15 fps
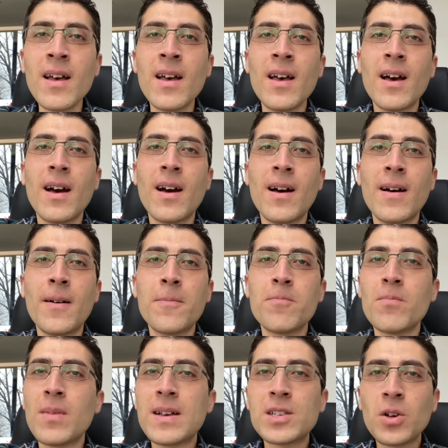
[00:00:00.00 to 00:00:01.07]

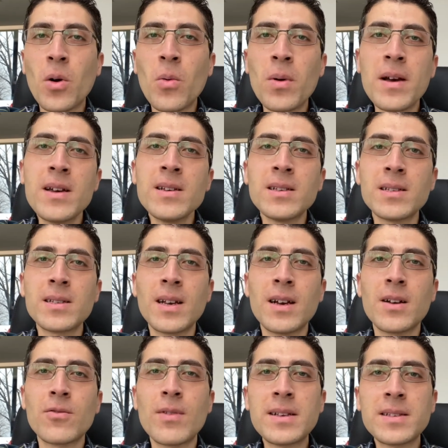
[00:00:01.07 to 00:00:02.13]
As always,
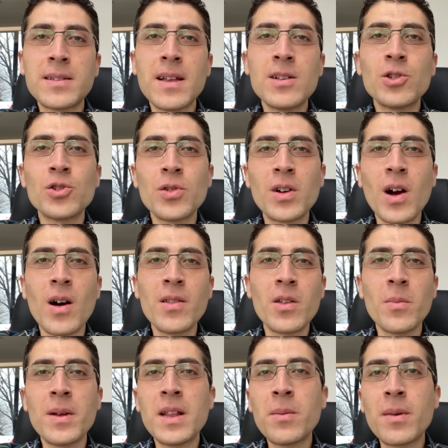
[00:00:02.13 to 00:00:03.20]
residential
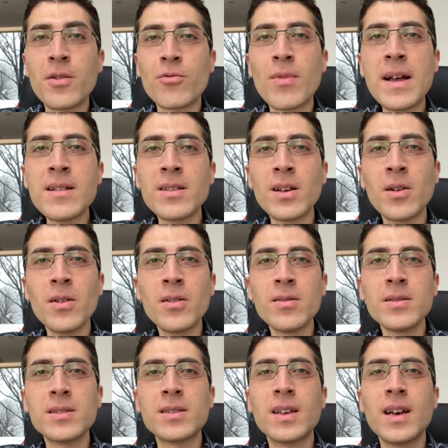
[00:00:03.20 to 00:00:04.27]
condominium and
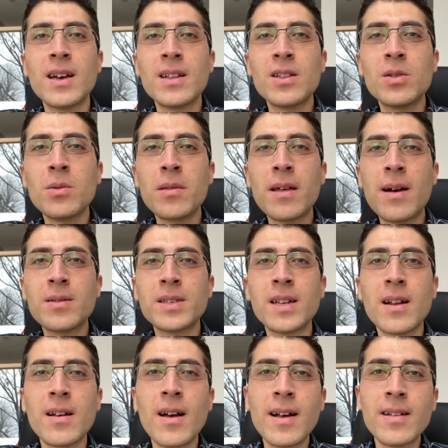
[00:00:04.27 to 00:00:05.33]
rentals
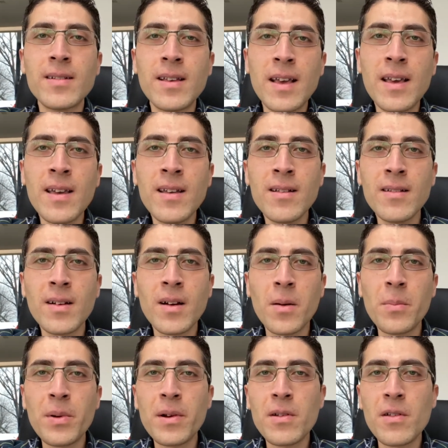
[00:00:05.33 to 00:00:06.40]
2019
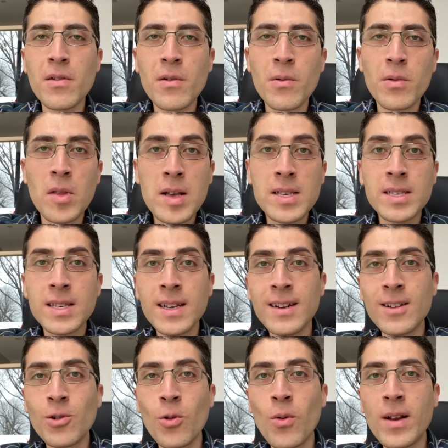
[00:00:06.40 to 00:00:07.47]
compared to this year
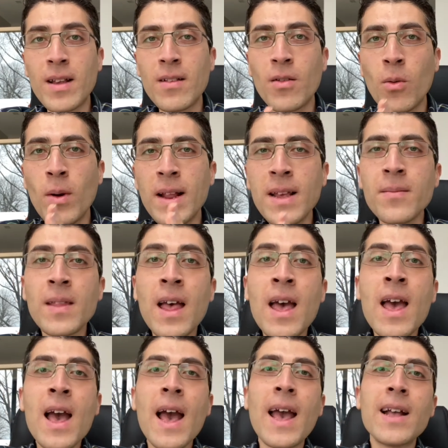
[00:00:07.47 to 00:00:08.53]
2020.
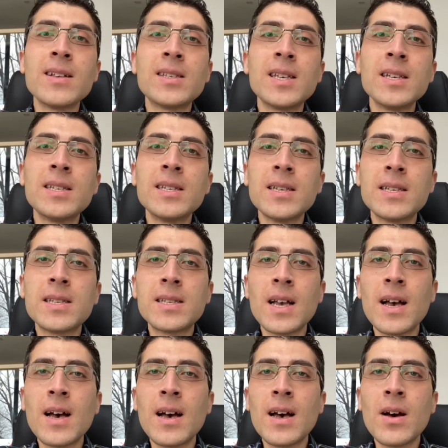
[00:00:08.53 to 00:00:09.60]
And since it's
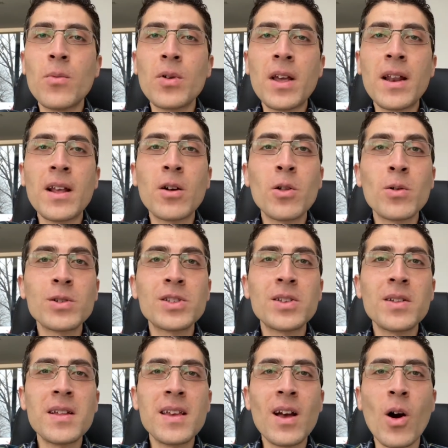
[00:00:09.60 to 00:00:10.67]
we're getting close
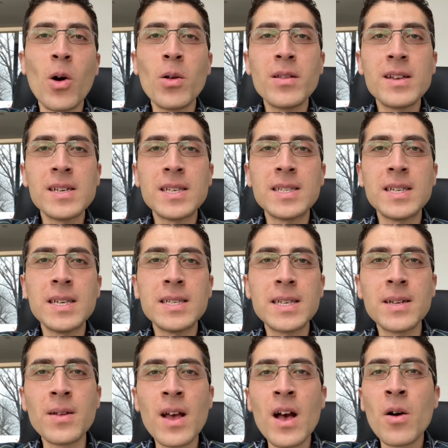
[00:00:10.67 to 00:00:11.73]
to the holiday
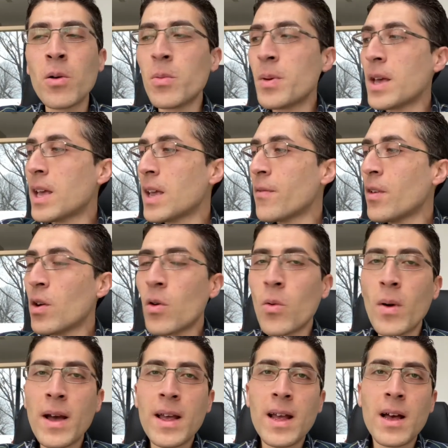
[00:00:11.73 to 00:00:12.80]
season, we'll be giving
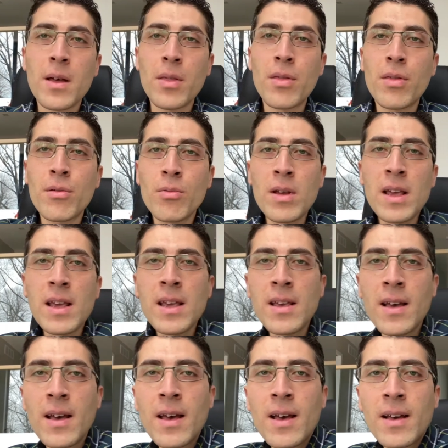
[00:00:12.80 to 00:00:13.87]
away
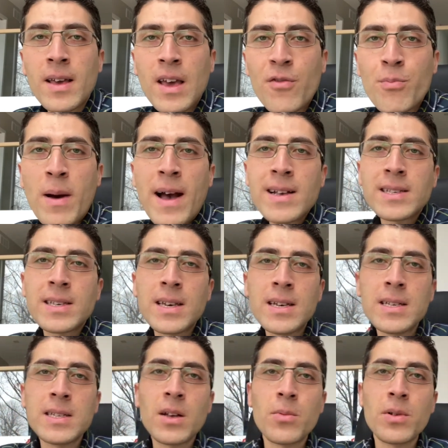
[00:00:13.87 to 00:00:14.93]
3 gift
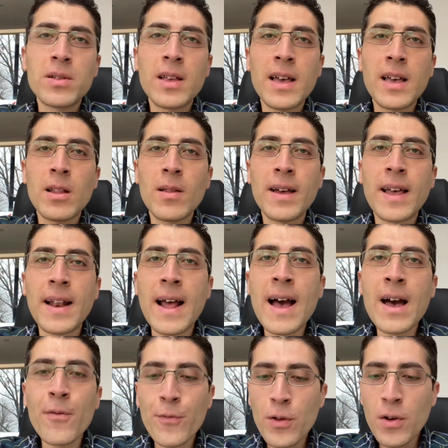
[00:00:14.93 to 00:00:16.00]
baskets that we'll take a look at
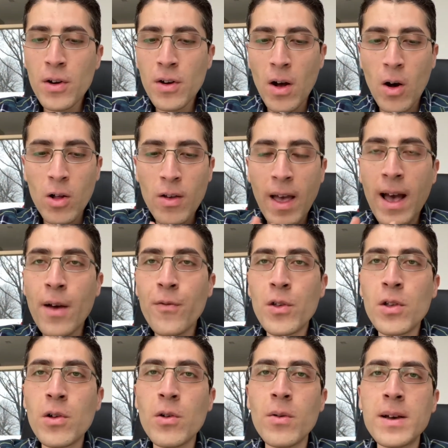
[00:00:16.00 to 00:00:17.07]
after. All you have
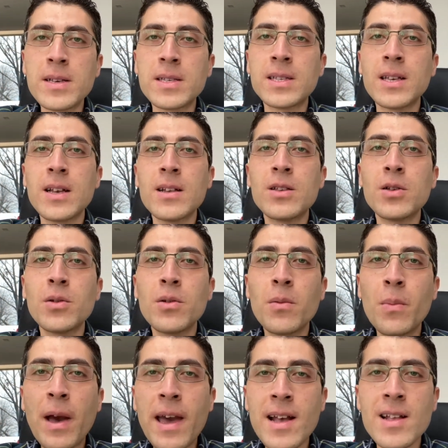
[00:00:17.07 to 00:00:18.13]
to do is
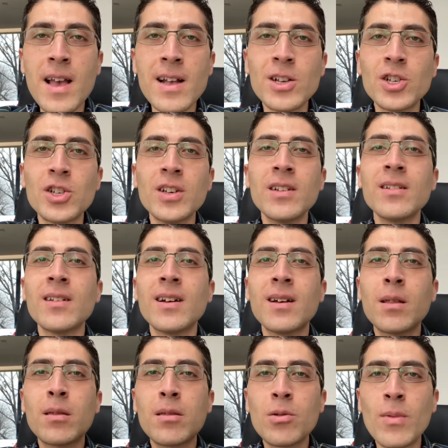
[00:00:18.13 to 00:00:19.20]
to pay attention
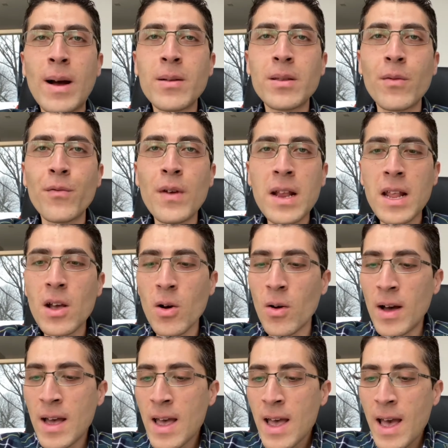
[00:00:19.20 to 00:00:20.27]
throughout the
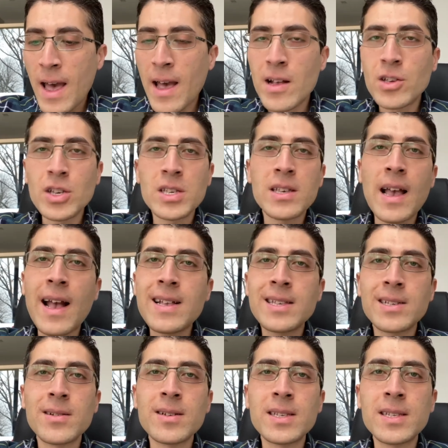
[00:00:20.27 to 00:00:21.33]
video and just
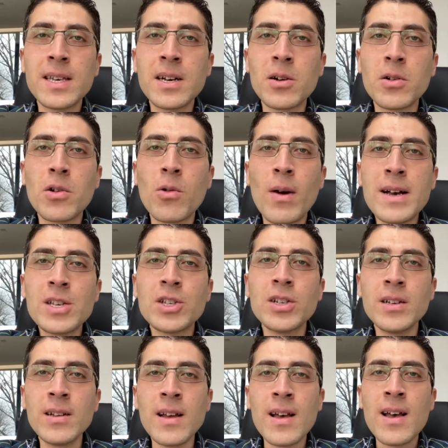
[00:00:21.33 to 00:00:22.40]
answer a single
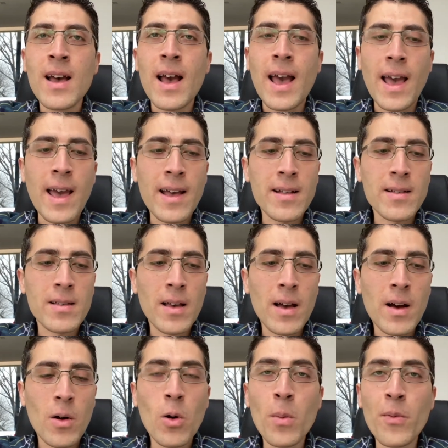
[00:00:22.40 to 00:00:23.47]
question, and
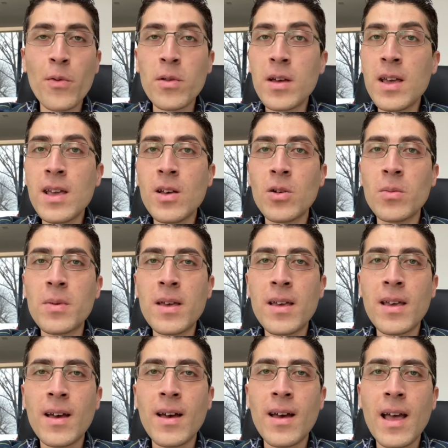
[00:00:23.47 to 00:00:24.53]
hopefully you'll
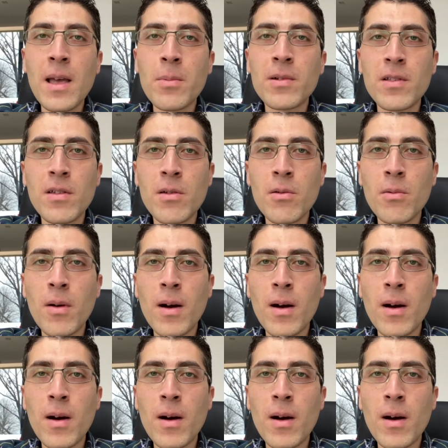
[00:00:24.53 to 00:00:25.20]
be able to